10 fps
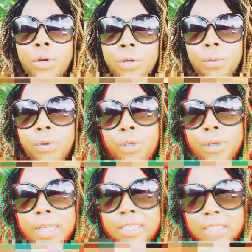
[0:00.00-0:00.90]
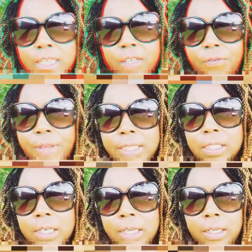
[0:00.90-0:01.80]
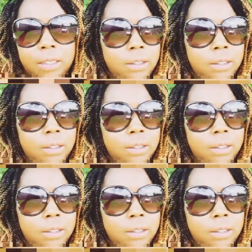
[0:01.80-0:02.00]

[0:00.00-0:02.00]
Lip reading: when you get sick physically,